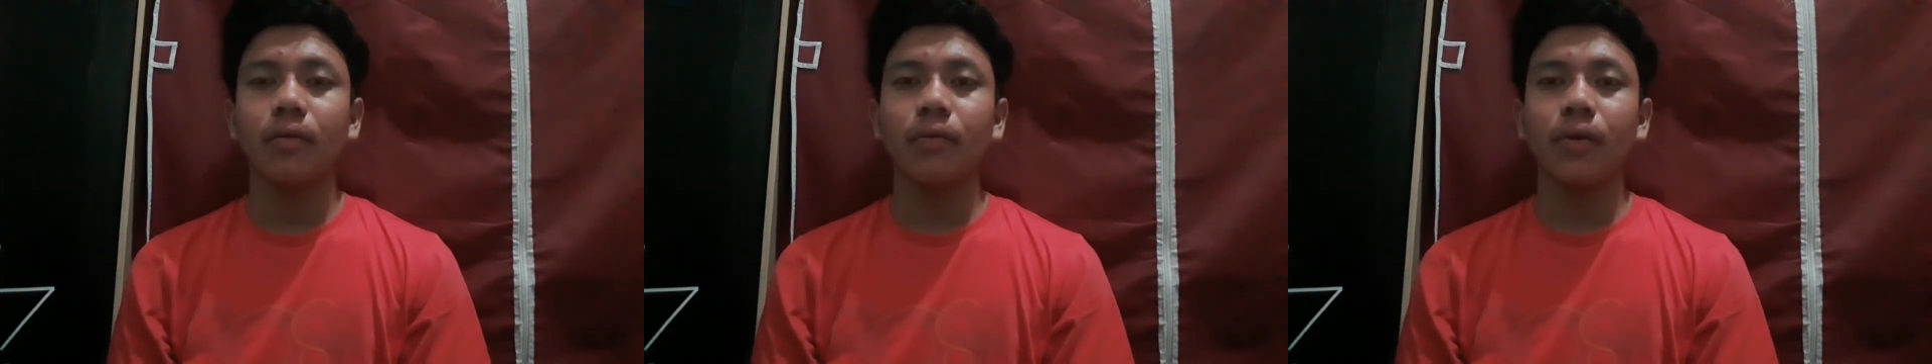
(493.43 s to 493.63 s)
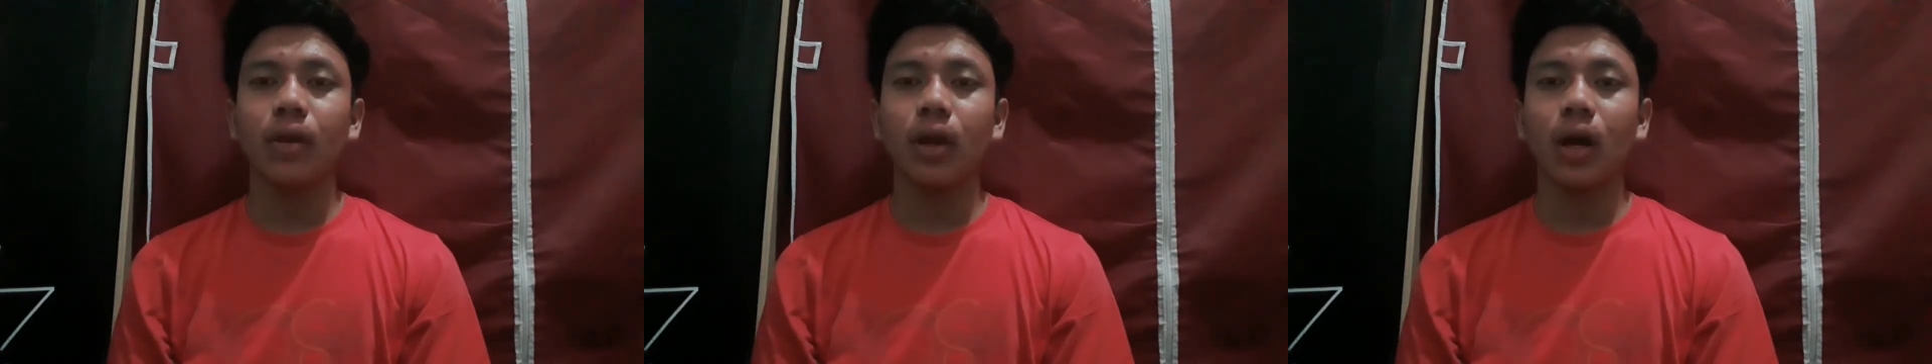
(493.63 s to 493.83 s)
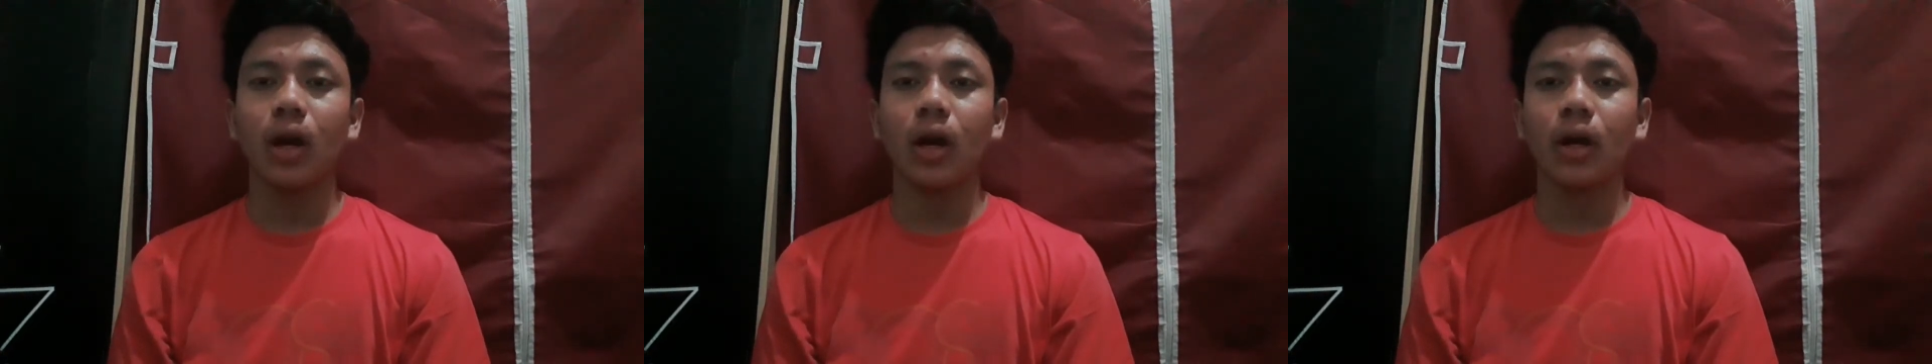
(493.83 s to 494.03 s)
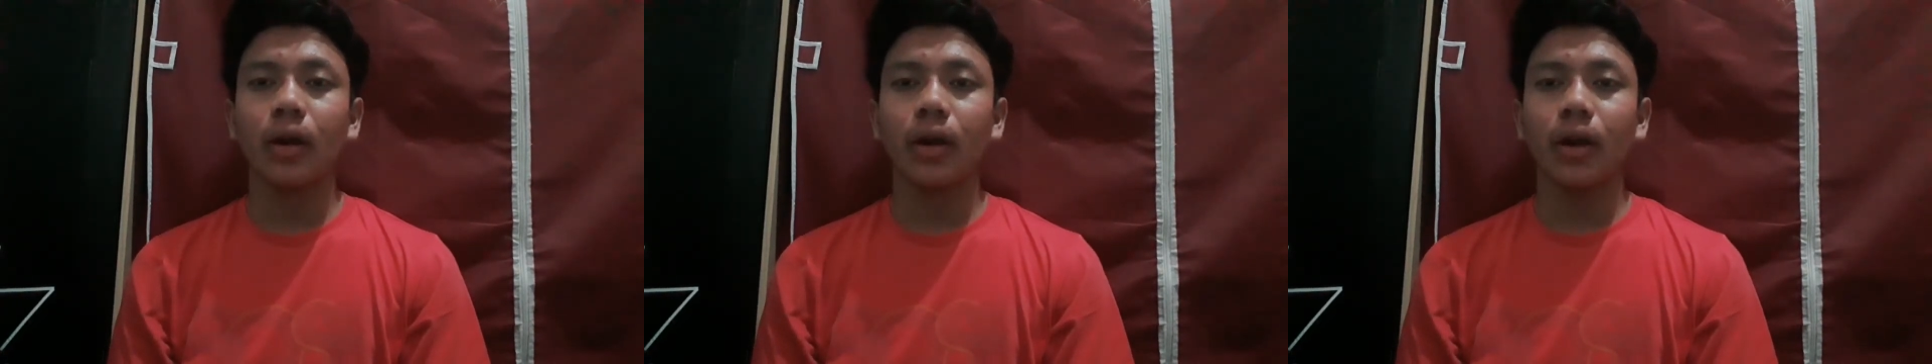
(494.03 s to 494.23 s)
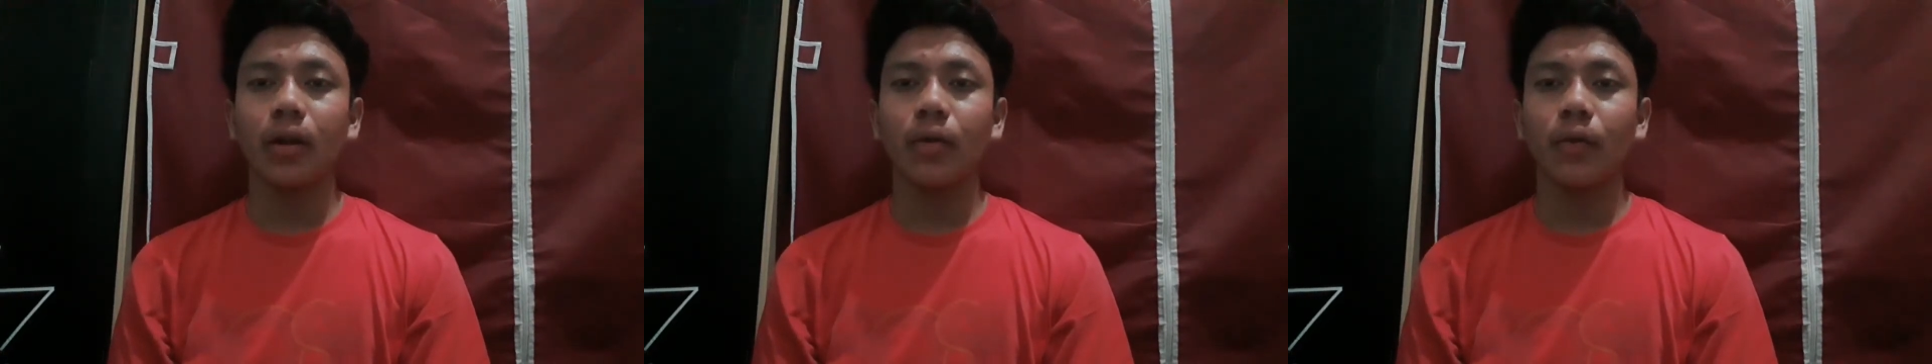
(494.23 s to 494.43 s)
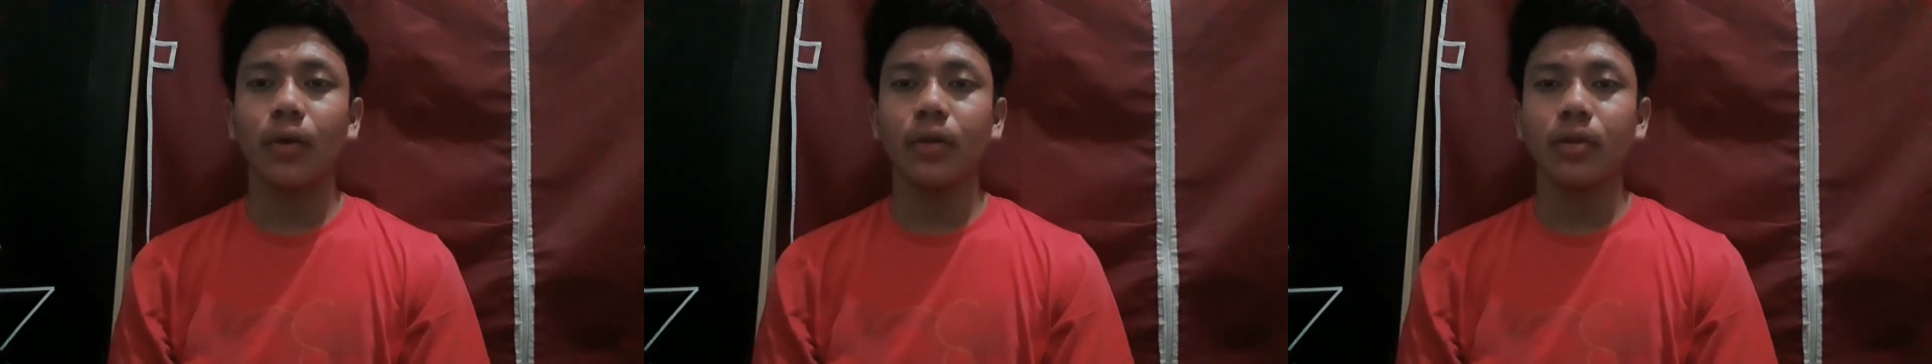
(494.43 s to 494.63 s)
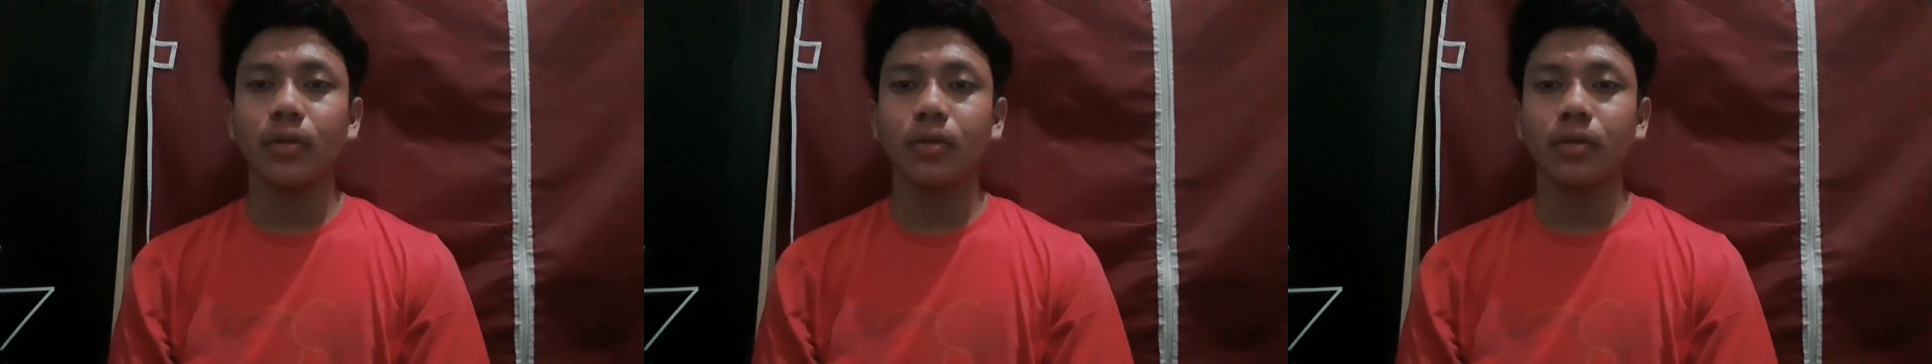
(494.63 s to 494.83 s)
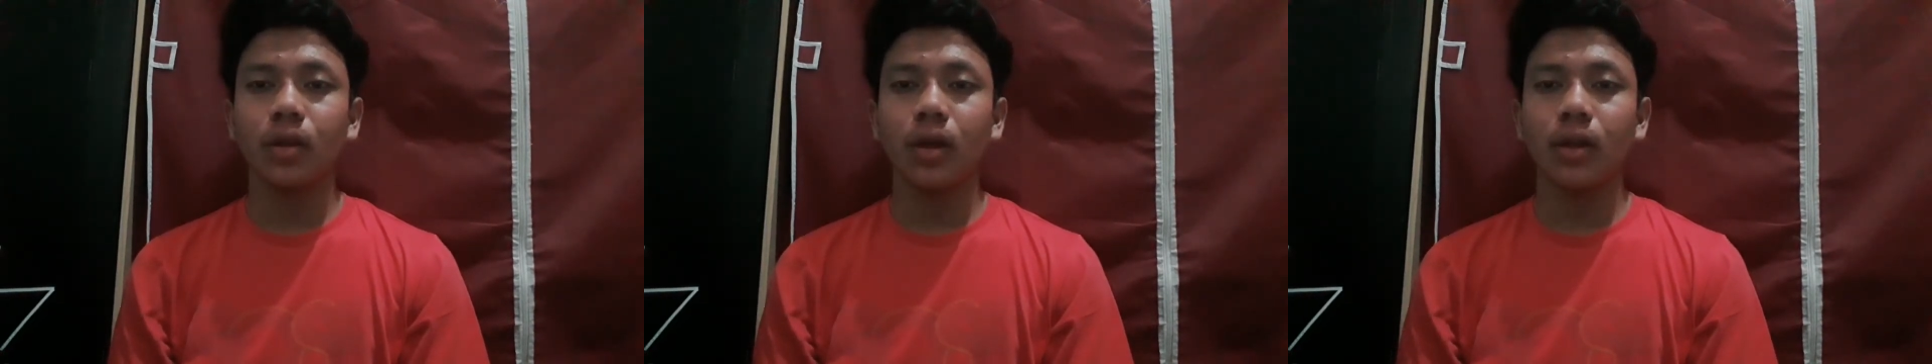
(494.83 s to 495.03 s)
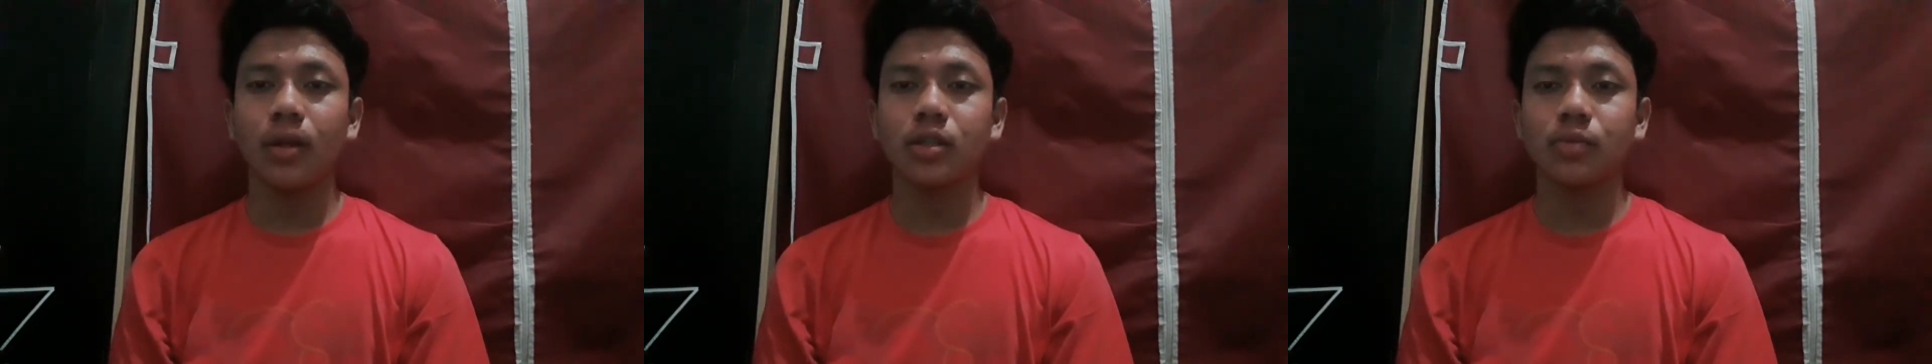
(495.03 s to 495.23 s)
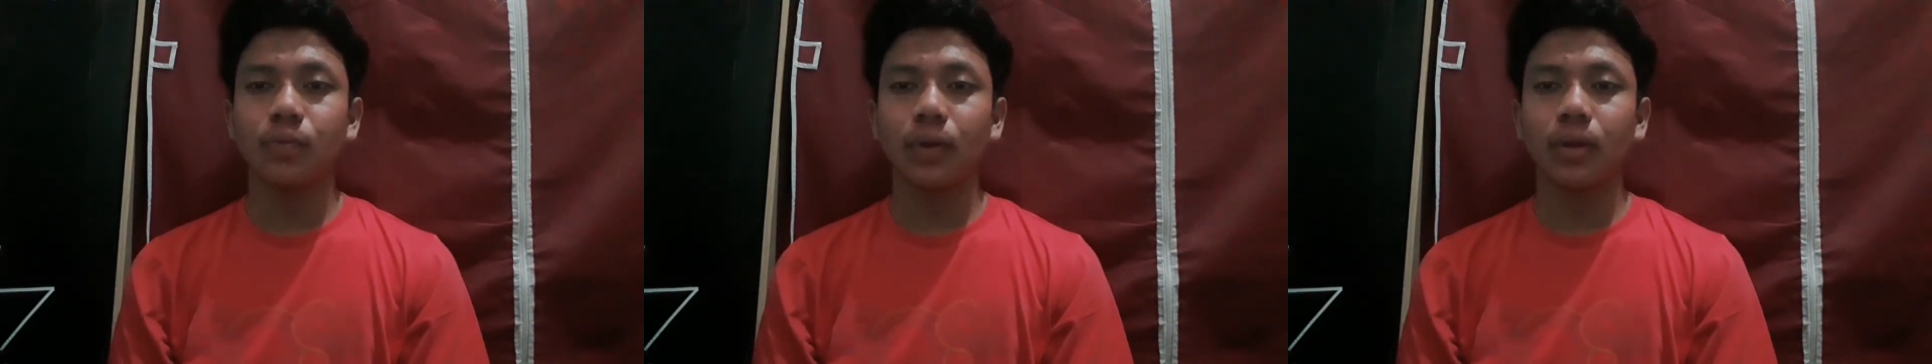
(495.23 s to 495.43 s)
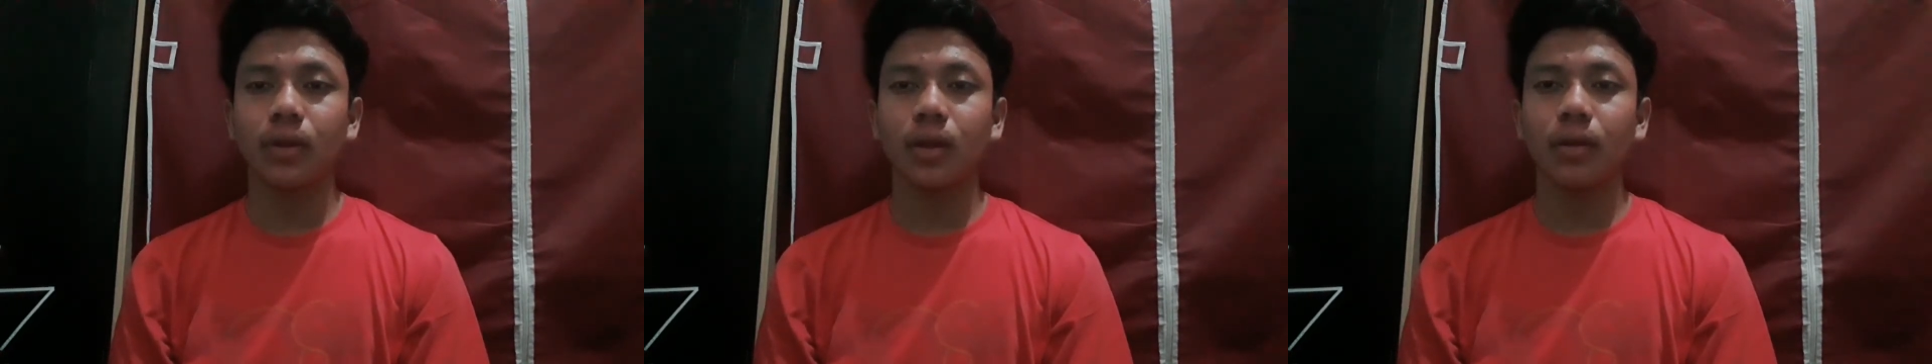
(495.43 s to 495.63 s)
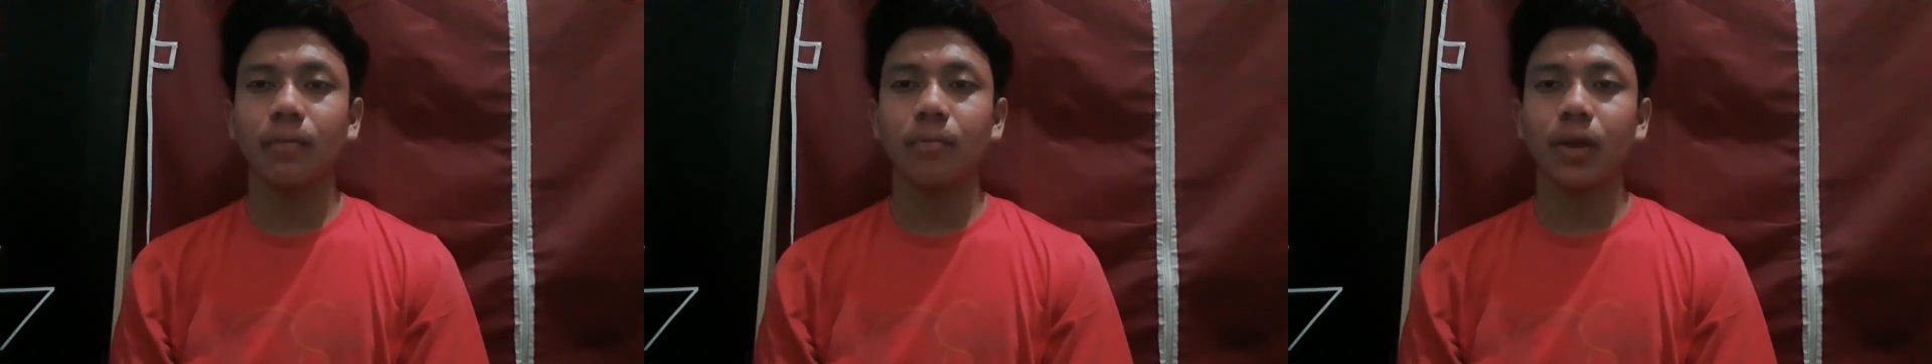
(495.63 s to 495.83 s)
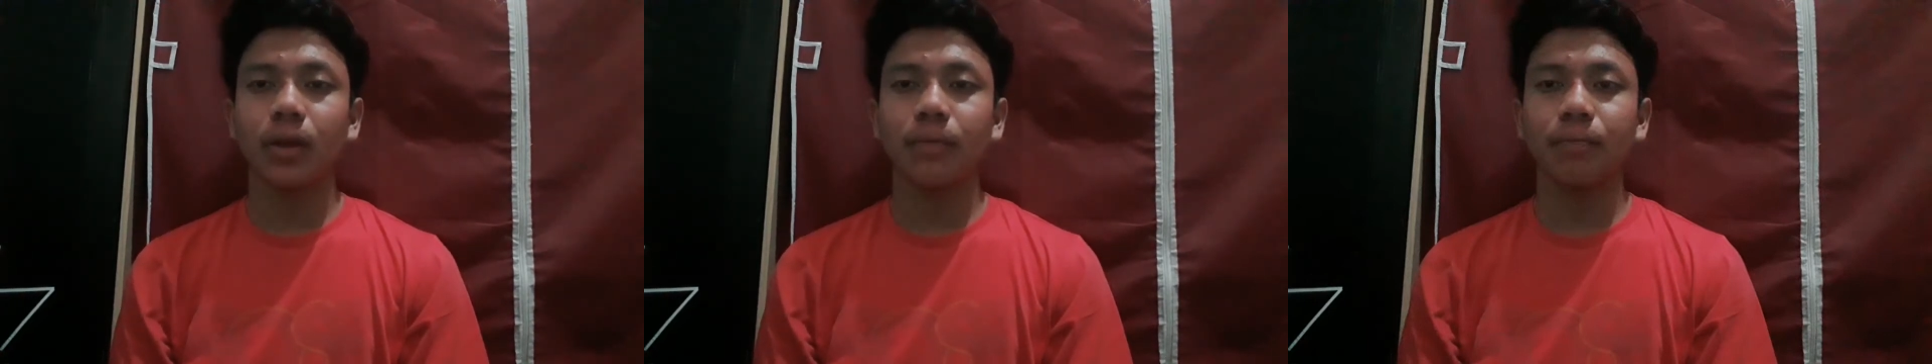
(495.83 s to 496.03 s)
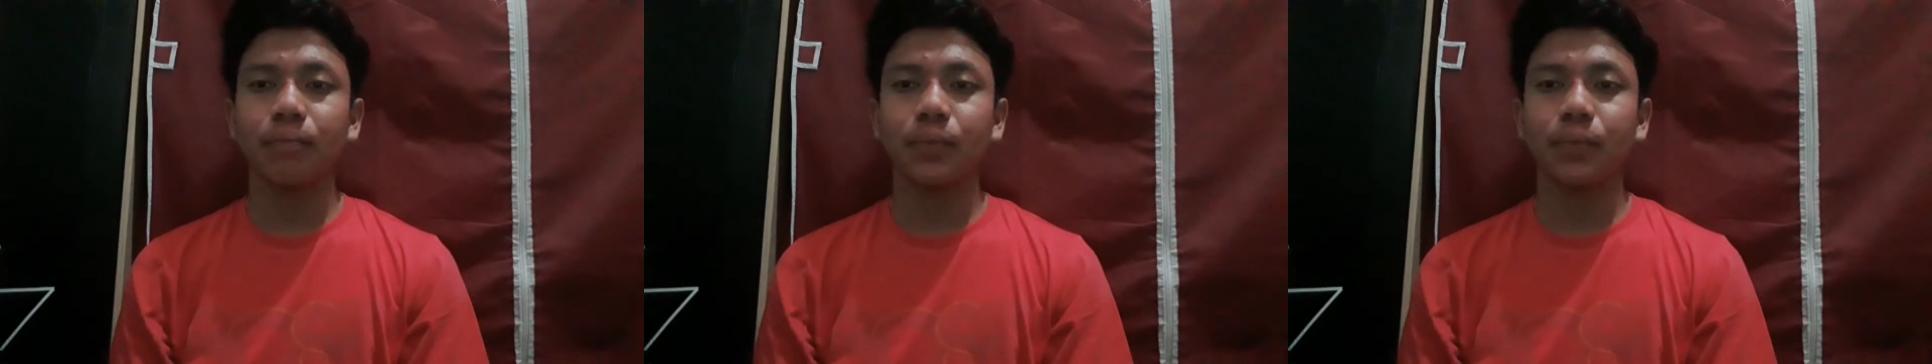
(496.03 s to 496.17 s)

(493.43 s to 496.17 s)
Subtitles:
for a car there is parking brake